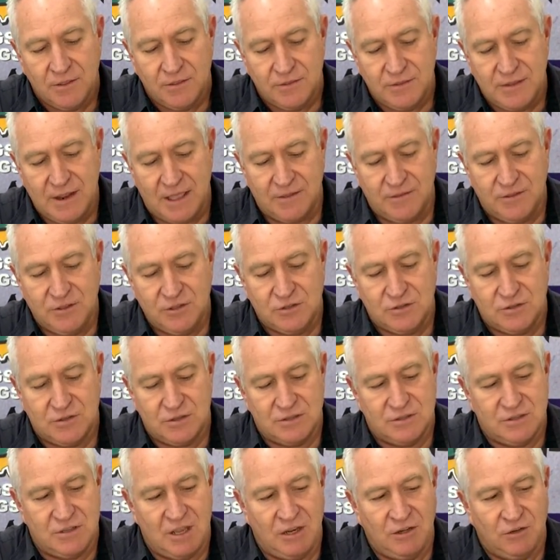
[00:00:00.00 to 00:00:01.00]
Now this
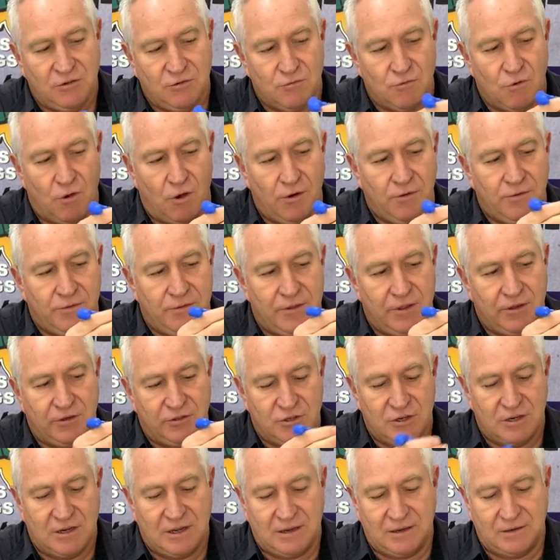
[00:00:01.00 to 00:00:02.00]
center rod
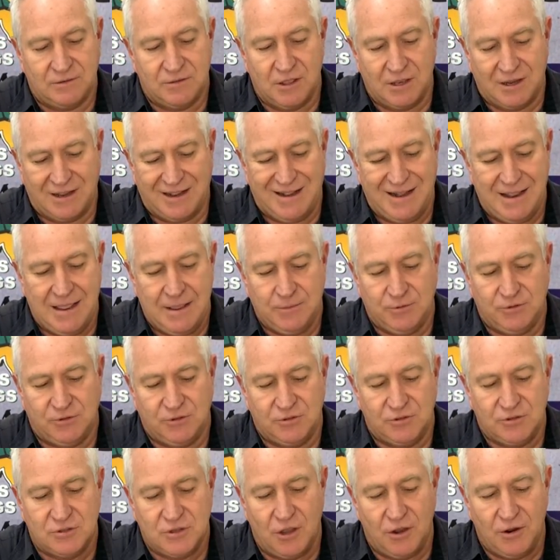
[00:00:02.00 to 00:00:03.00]
that clamps
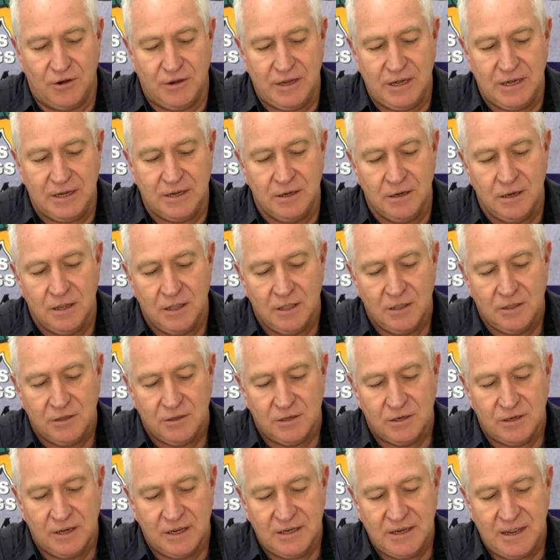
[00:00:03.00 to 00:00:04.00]
the stone in,
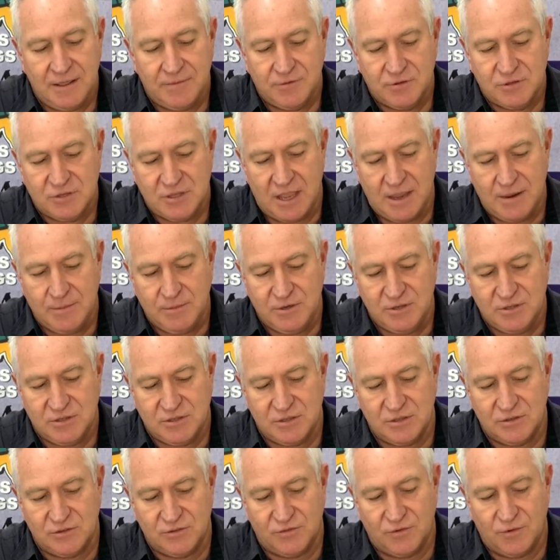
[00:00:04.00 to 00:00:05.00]
you need to have the same
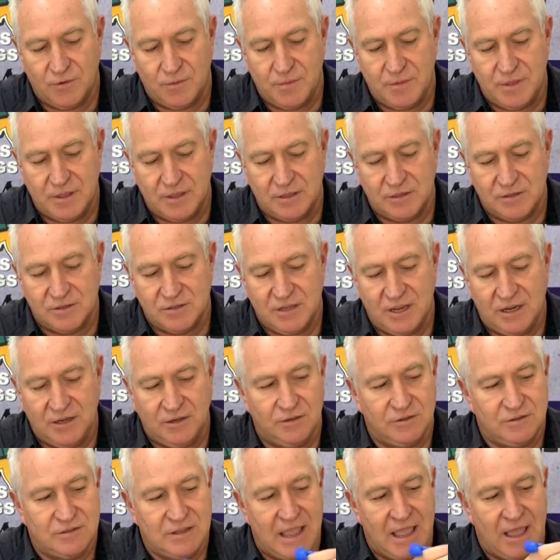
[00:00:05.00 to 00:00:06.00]
distance from the
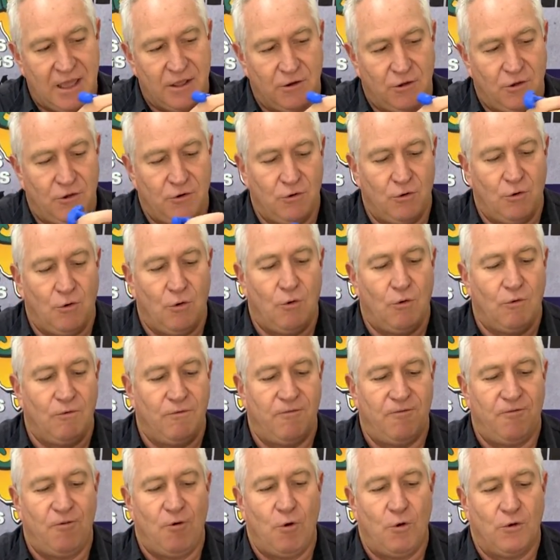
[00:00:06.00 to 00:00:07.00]
centers out on all
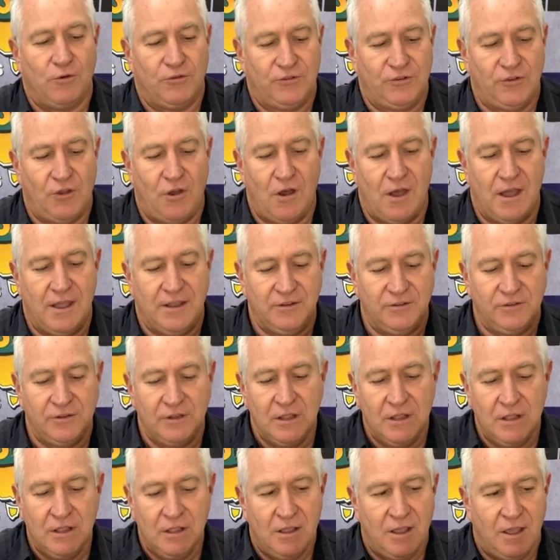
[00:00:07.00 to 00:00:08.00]
4 sides.
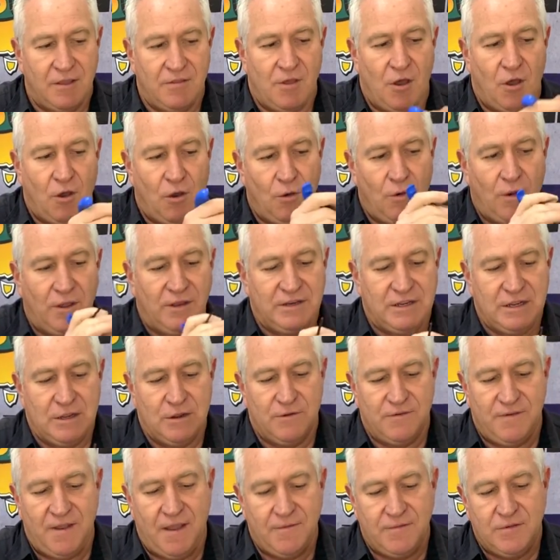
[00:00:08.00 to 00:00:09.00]
And the whole idea
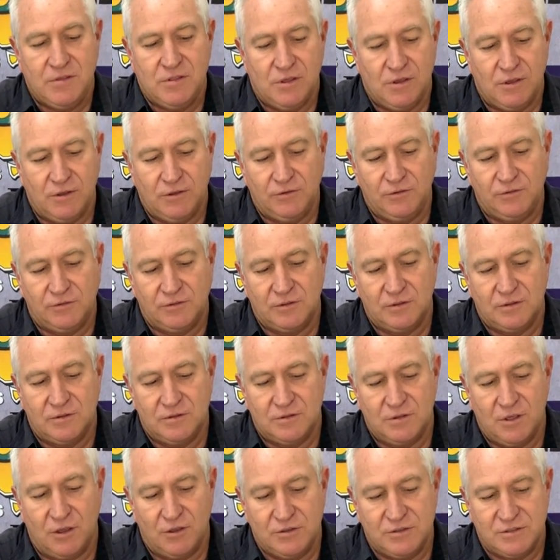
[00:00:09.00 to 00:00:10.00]
of having
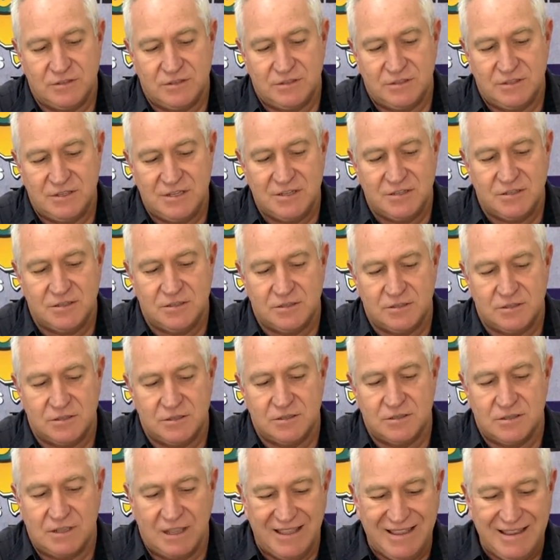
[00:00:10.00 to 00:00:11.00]
those
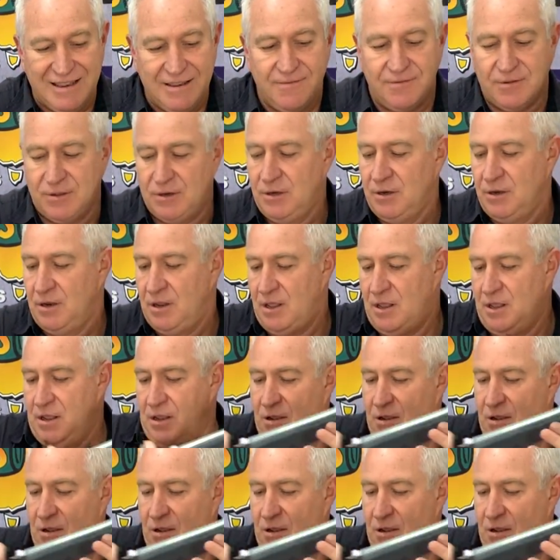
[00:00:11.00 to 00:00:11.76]
distances even